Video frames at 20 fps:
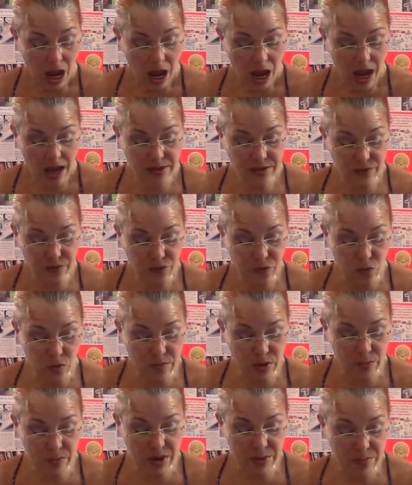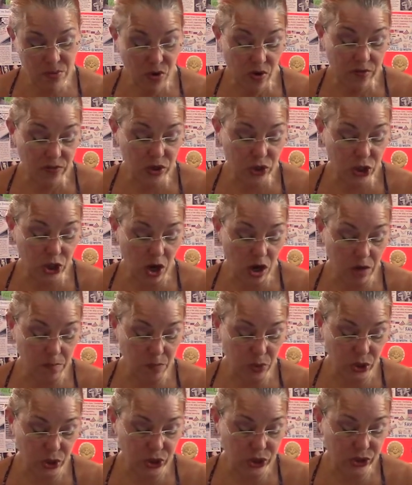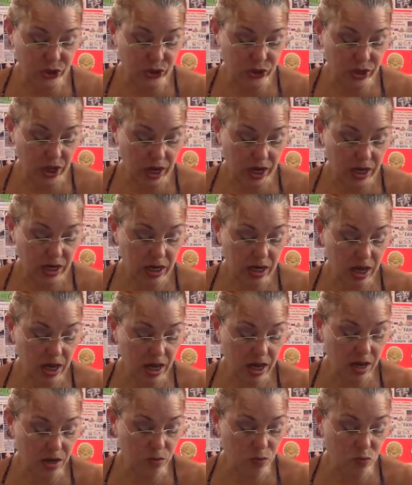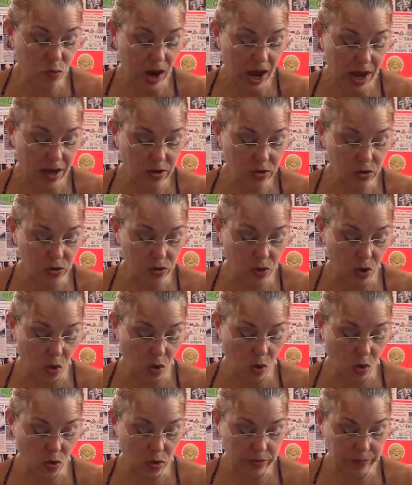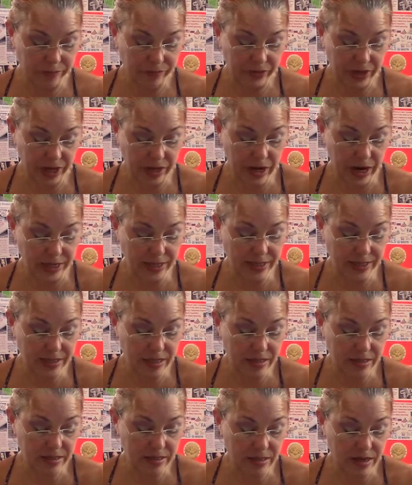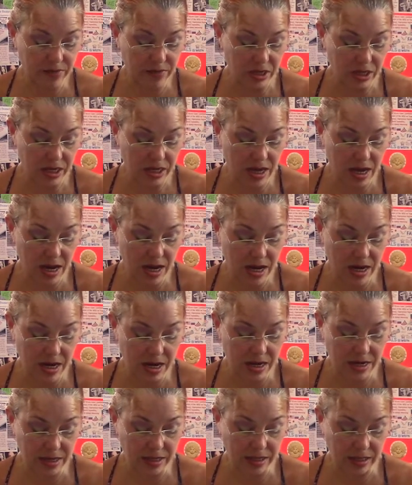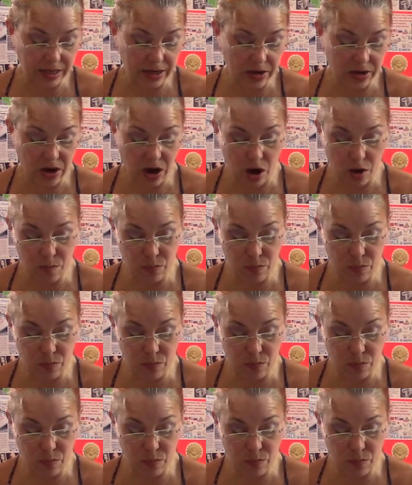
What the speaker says: As a former member of the John Birch Society, he had a radical goal. In 1978, he declared, "Our